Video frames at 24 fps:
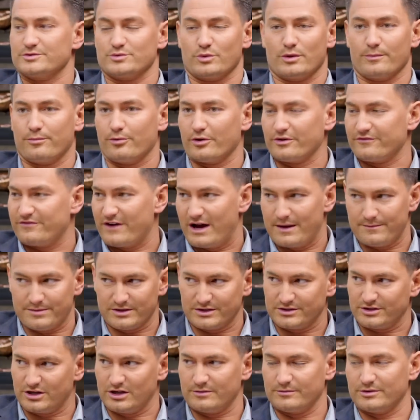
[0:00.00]

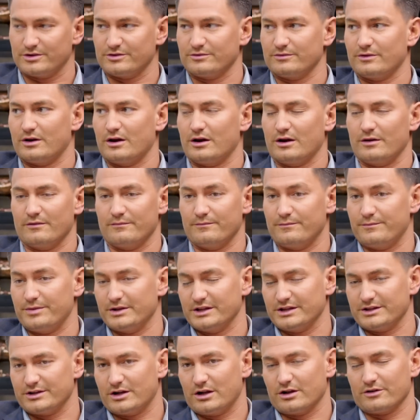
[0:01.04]
$1.5
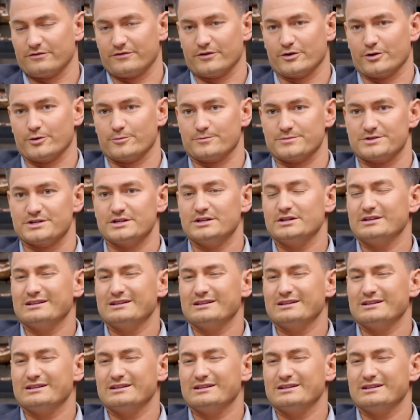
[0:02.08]
billion firms,